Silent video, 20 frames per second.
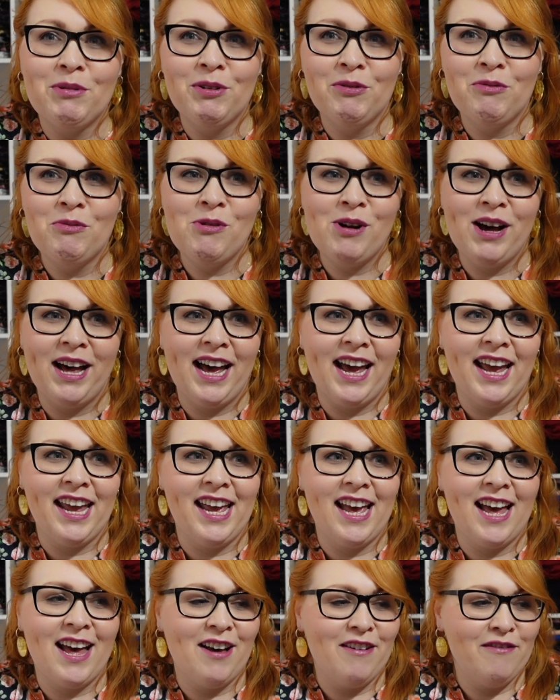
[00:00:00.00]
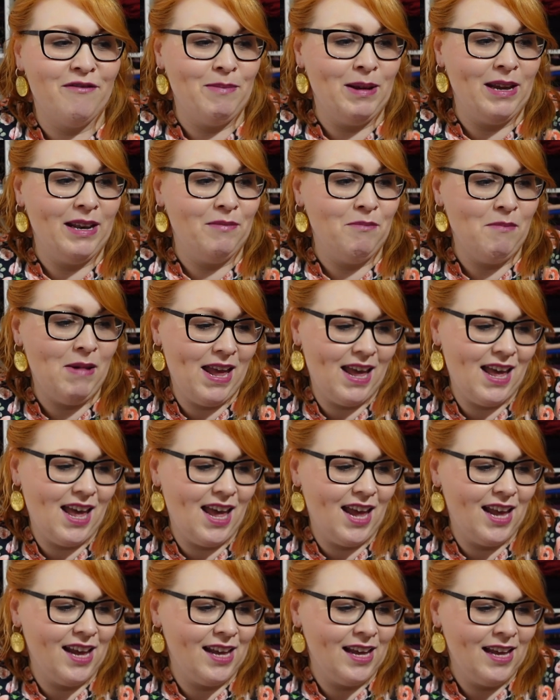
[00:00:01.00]
of what I have been
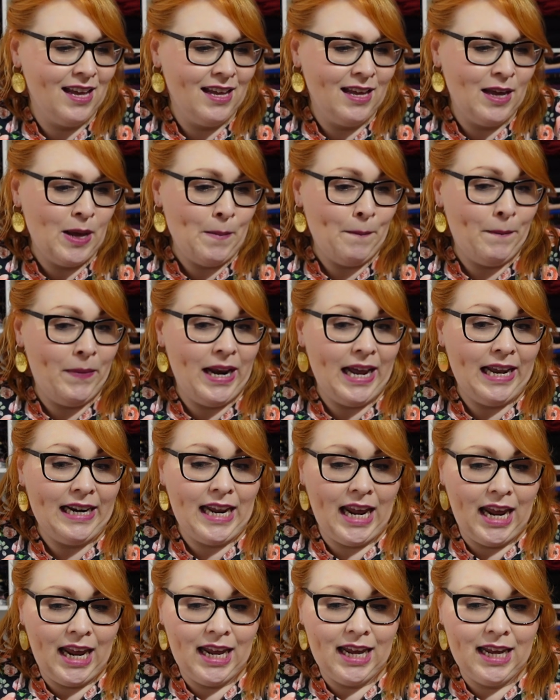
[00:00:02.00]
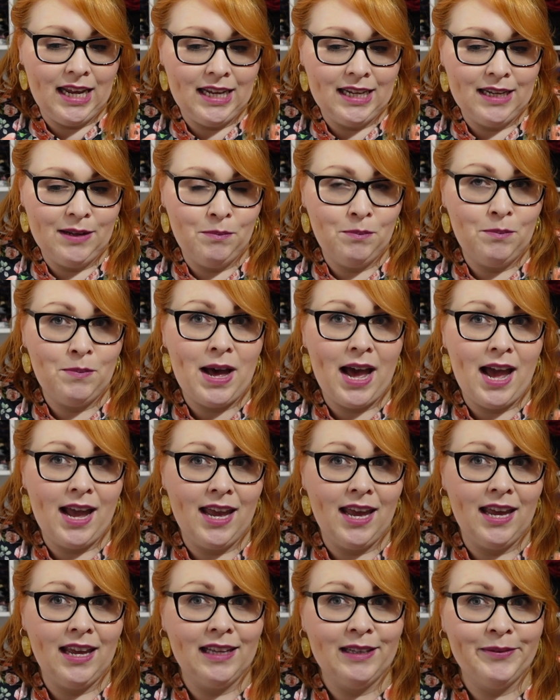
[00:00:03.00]
making, planning,
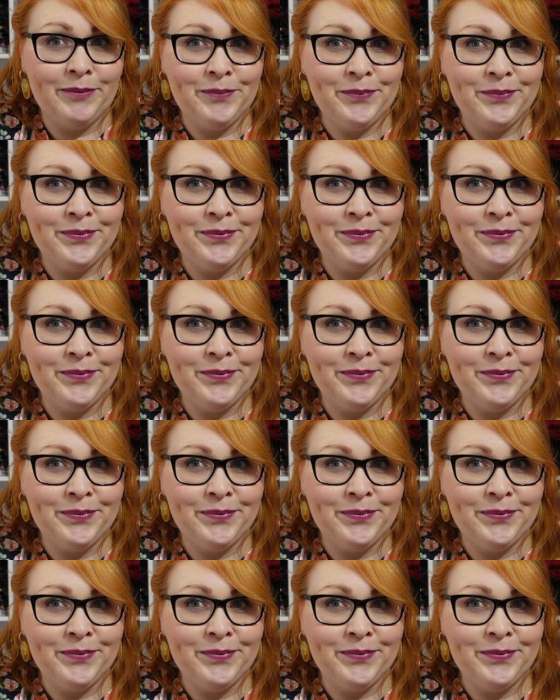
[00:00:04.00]
buying,